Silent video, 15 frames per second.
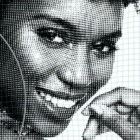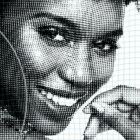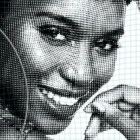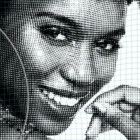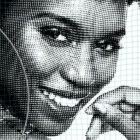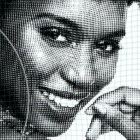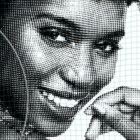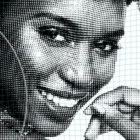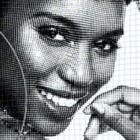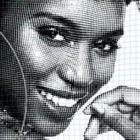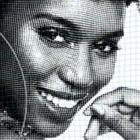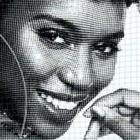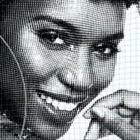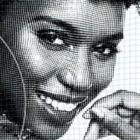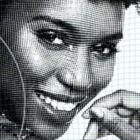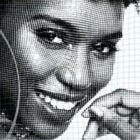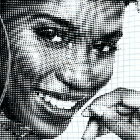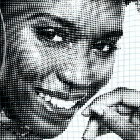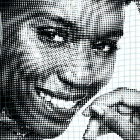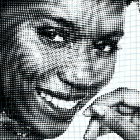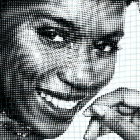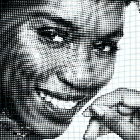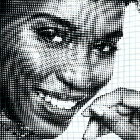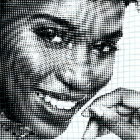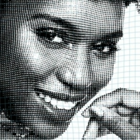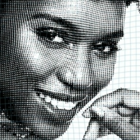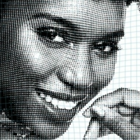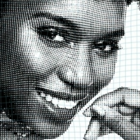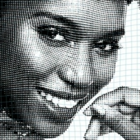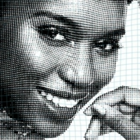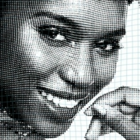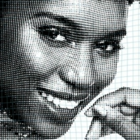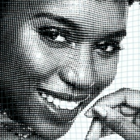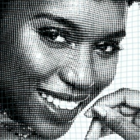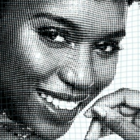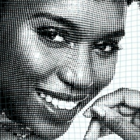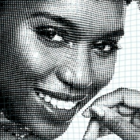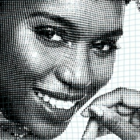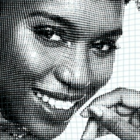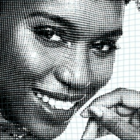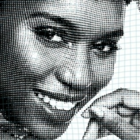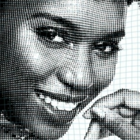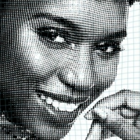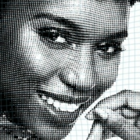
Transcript: looks, I don't want to overdo it, so I'll just press